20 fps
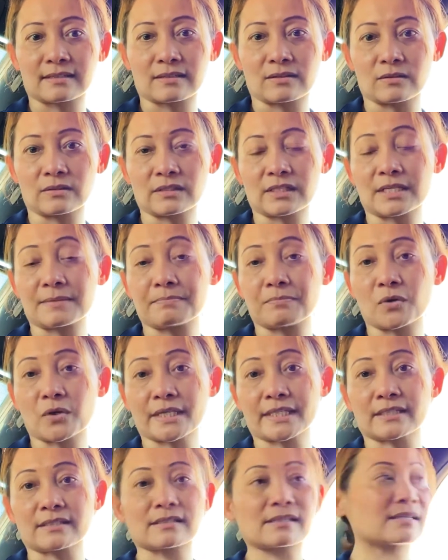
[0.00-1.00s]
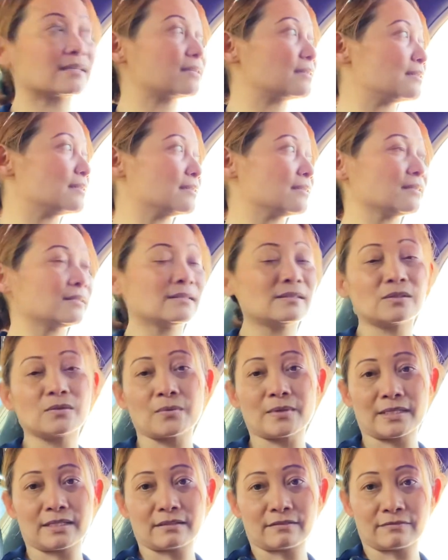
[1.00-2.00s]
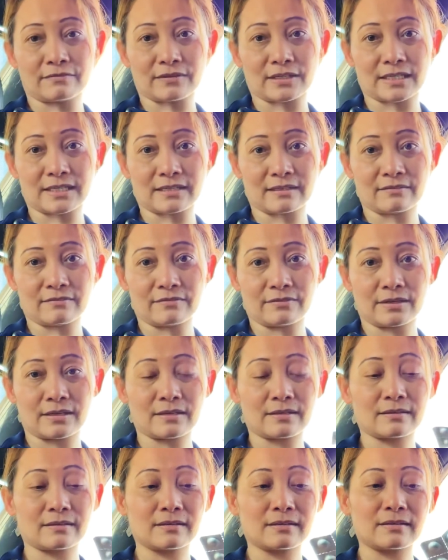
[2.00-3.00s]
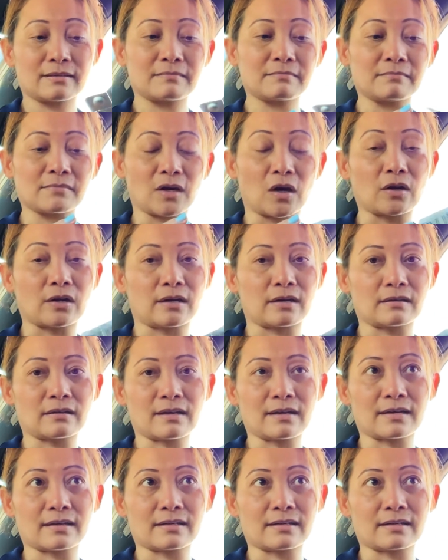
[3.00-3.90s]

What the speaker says: only 0.25 or